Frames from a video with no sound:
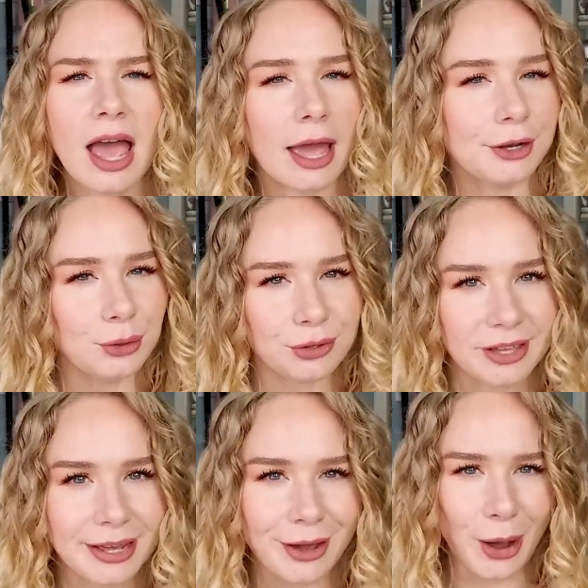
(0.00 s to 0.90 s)
And you
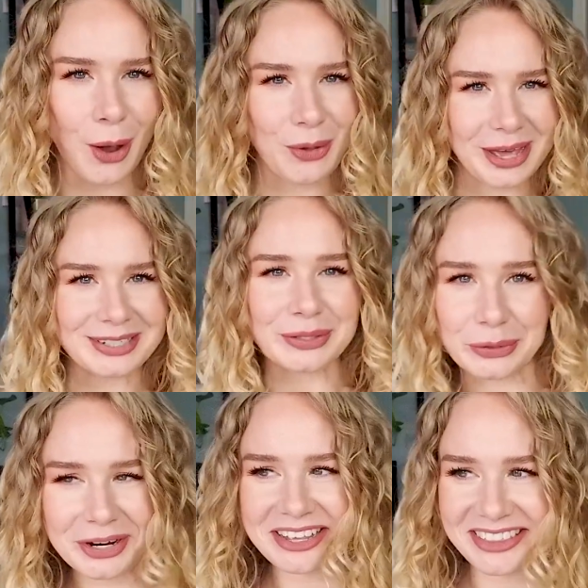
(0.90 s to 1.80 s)
think, oh, that's a
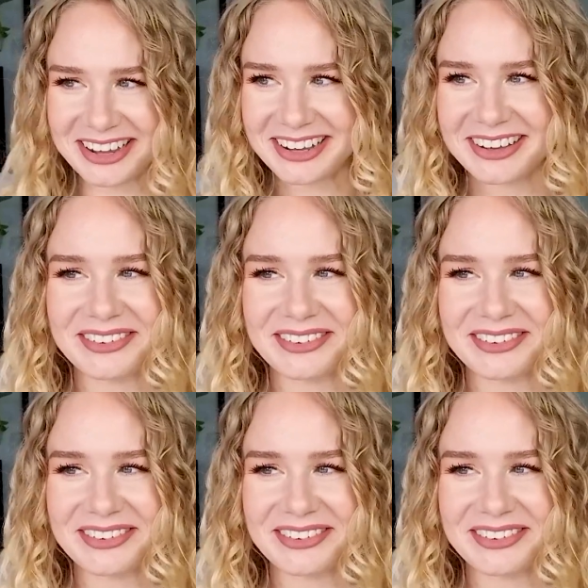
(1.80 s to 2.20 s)
great thing.